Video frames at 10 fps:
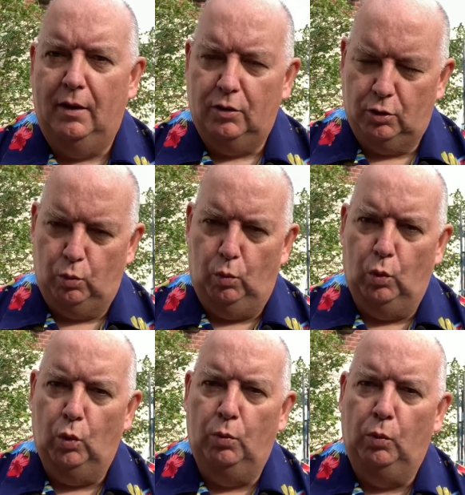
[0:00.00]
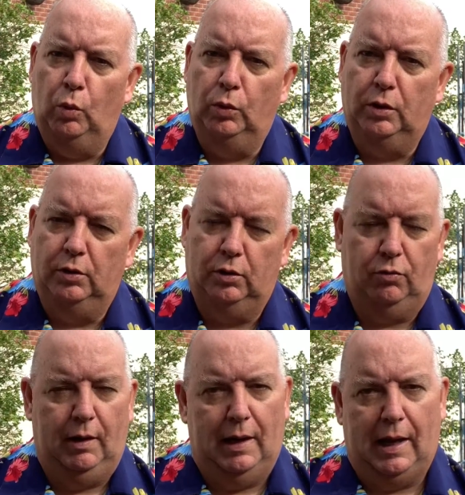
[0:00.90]
Just warm water, just
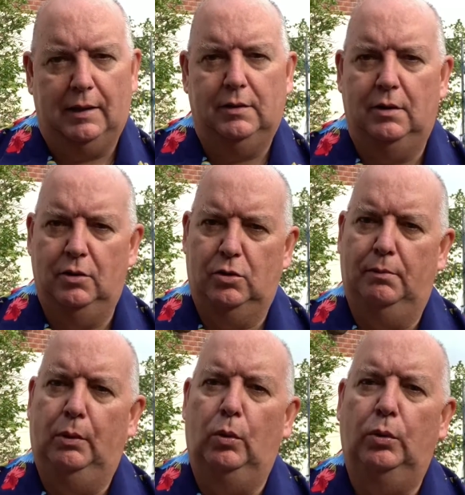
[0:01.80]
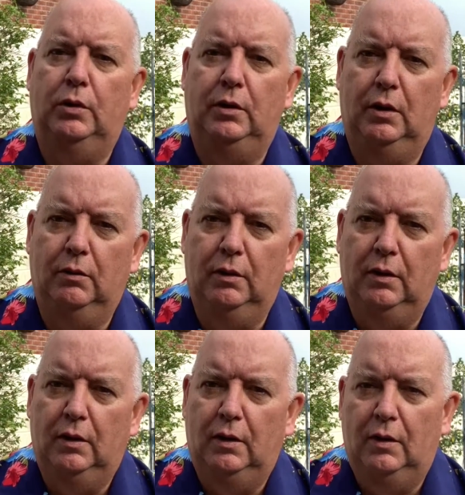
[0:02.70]
relaxing and supporting you.
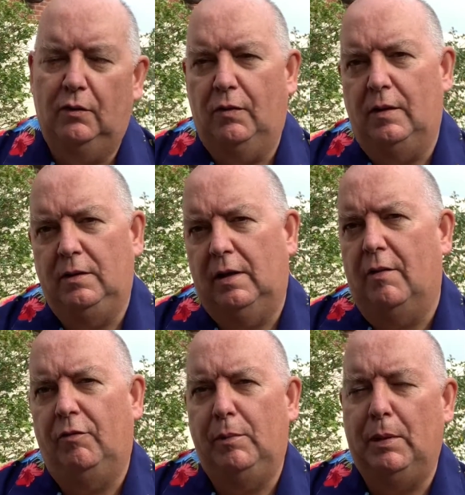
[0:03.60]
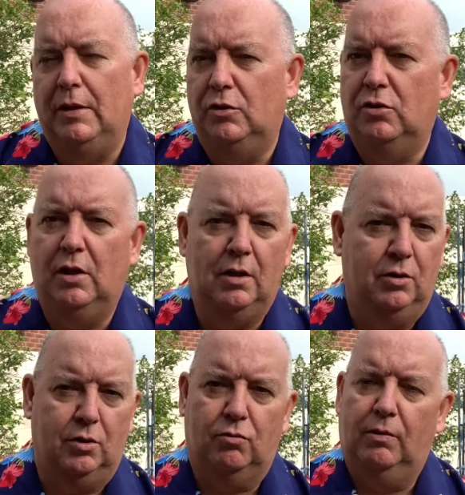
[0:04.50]
Find a comfy place to sit and
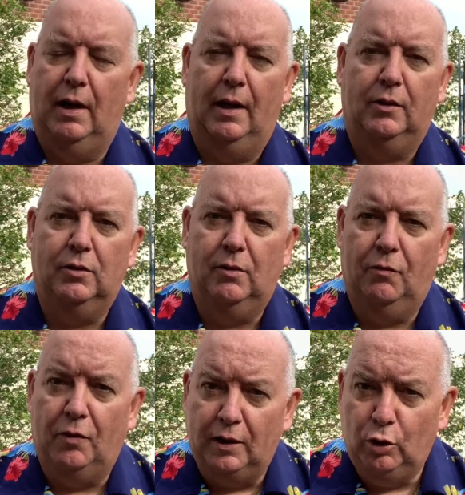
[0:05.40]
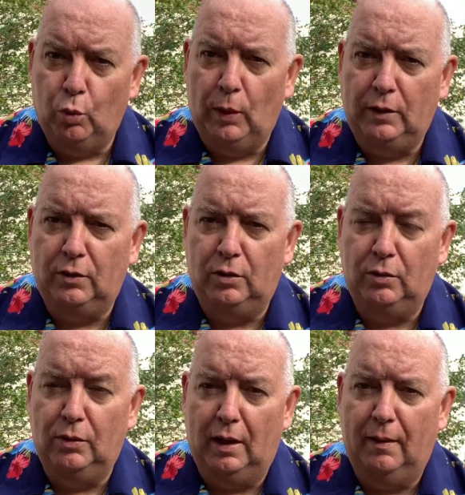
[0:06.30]
just relax. Find a way to do
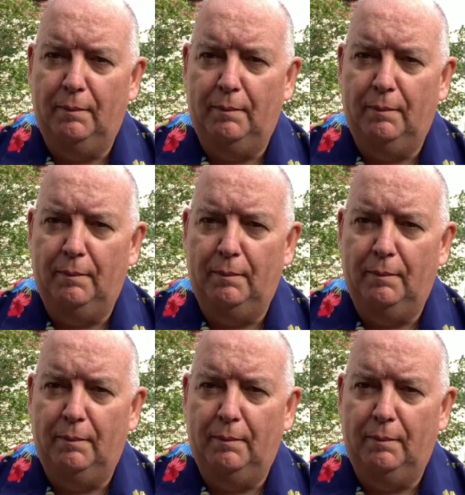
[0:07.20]
that.